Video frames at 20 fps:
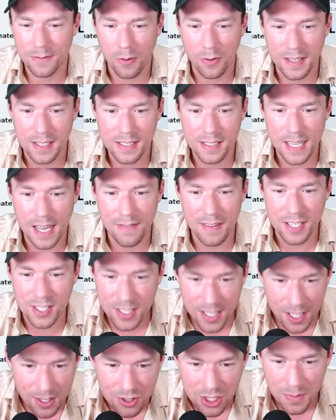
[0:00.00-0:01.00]
to forty-seven. That
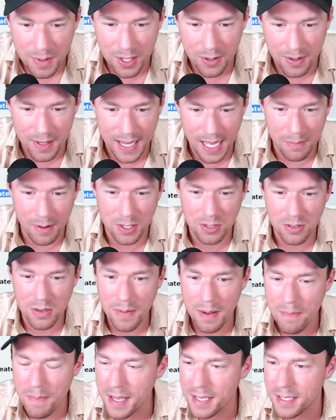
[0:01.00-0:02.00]
still shouldn't be doing that much.
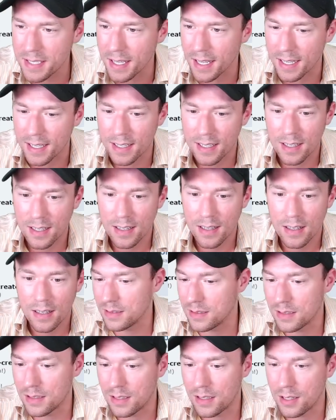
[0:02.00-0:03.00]
What am I missing?
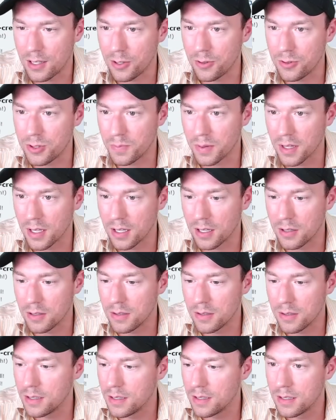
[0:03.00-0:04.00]
Huge
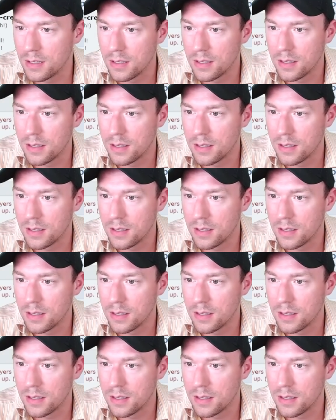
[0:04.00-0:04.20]
blow.